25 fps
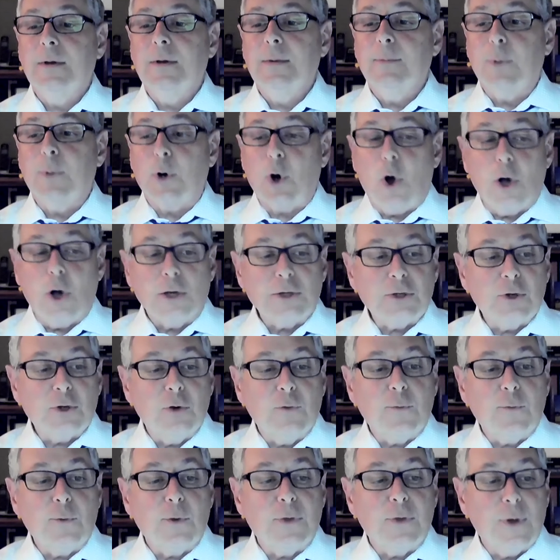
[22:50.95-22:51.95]
but also
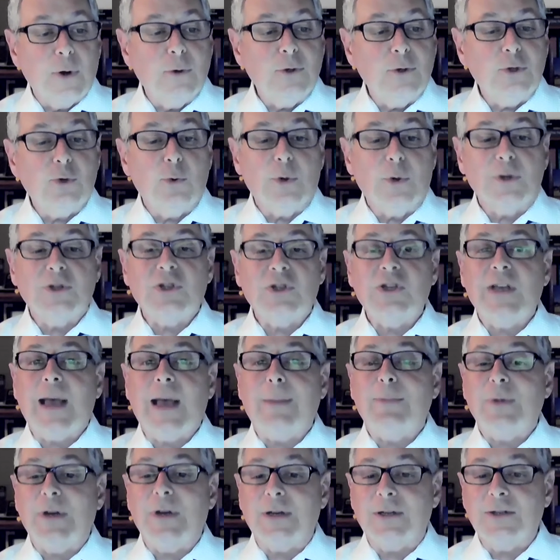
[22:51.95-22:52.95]
for those who are
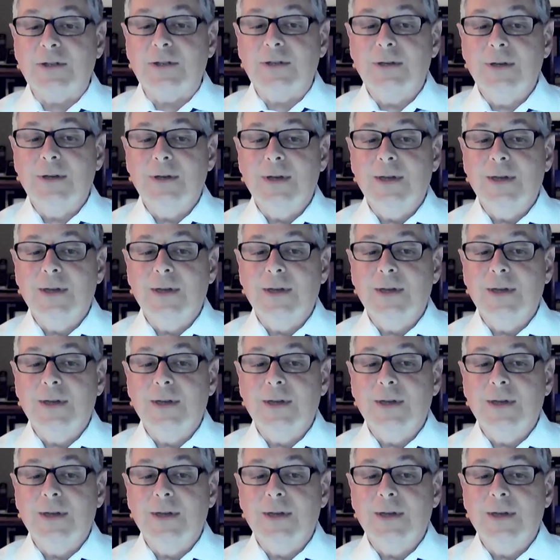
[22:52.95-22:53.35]
skeptics,